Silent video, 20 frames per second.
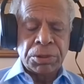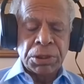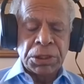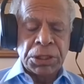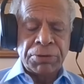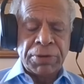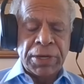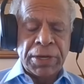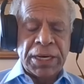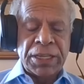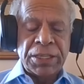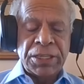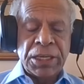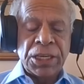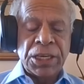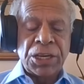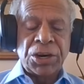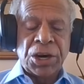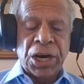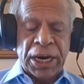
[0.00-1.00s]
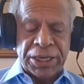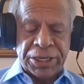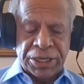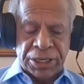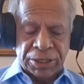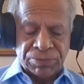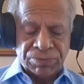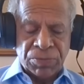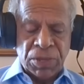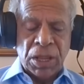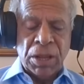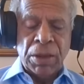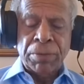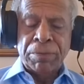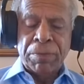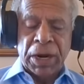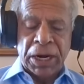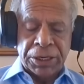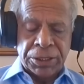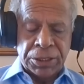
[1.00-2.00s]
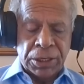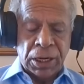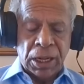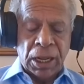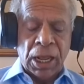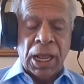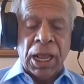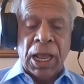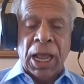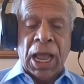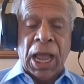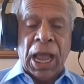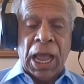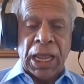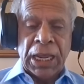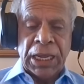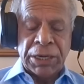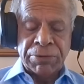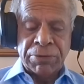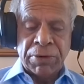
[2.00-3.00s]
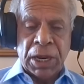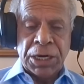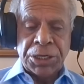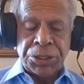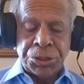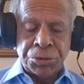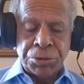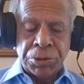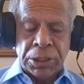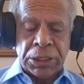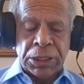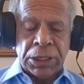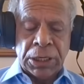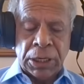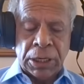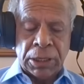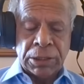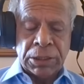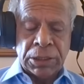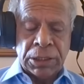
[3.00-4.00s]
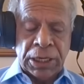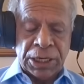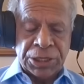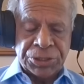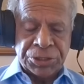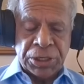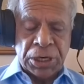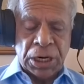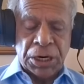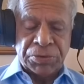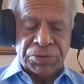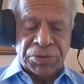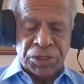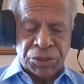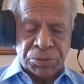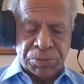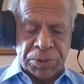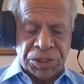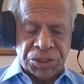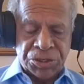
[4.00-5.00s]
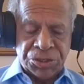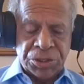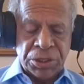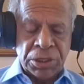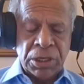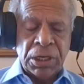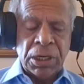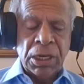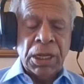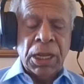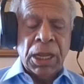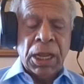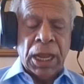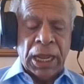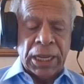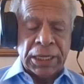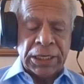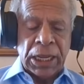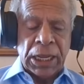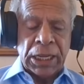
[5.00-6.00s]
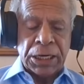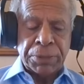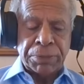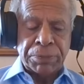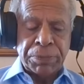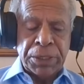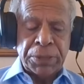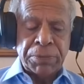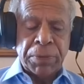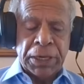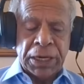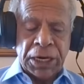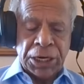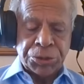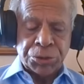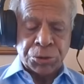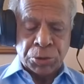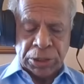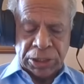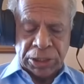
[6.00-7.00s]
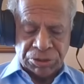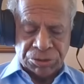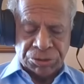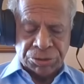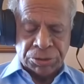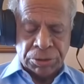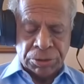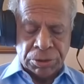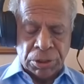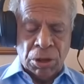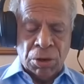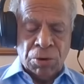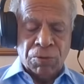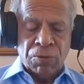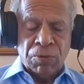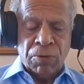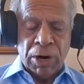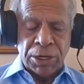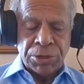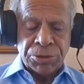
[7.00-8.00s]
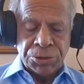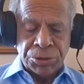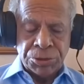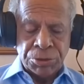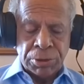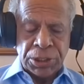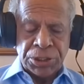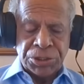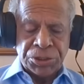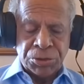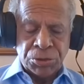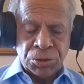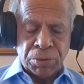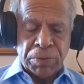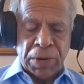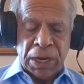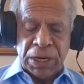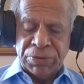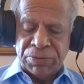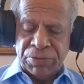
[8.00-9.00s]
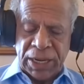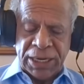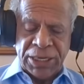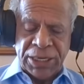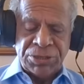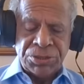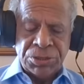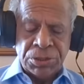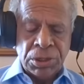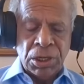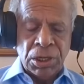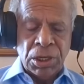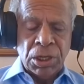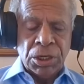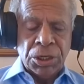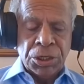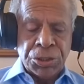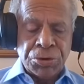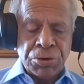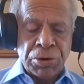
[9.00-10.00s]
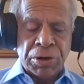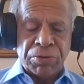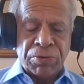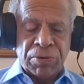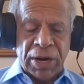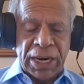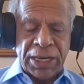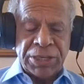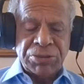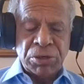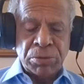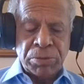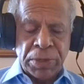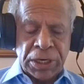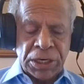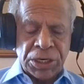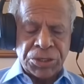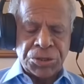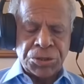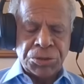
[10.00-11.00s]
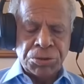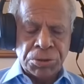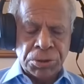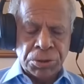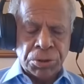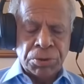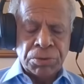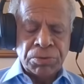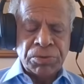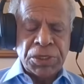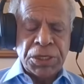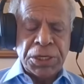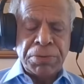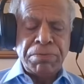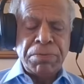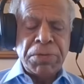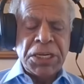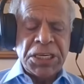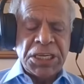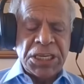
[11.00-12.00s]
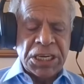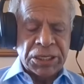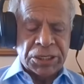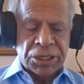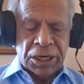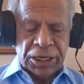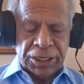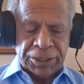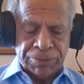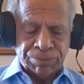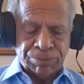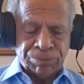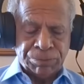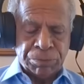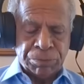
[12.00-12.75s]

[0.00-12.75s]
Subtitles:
give anything in writing. But I have assured the External Affairs Minister, and I repeat my assurance. Once you restore my flights, your flights will be restored immediately.